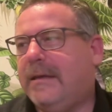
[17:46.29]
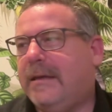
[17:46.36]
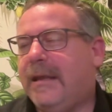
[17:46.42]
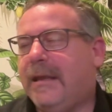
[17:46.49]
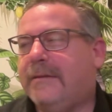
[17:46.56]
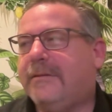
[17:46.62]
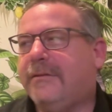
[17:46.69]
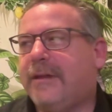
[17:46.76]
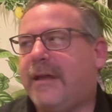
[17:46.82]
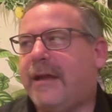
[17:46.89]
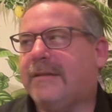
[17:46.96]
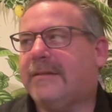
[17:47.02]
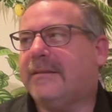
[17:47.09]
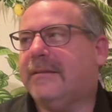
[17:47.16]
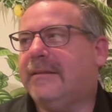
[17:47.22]
and I do
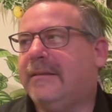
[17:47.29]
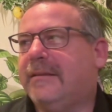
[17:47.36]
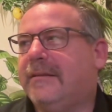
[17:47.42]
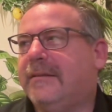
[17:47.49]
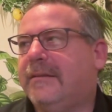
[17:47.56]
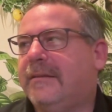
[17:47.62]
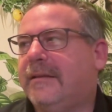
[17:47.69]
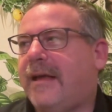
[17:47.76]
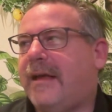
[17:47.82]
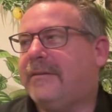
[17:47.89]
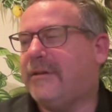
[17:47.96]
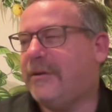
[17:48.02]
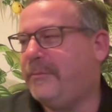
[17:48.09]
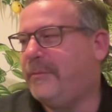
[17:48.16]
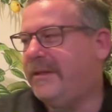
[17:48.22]
like I
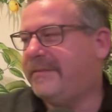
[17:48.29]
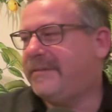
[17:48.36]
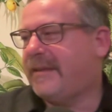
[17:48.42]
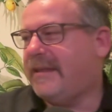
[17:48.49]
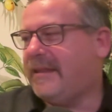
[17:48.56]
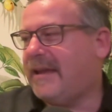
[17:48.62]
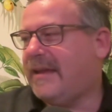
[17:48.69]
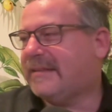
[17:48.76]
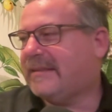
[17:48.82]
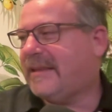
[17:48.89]
told Melissa, I like the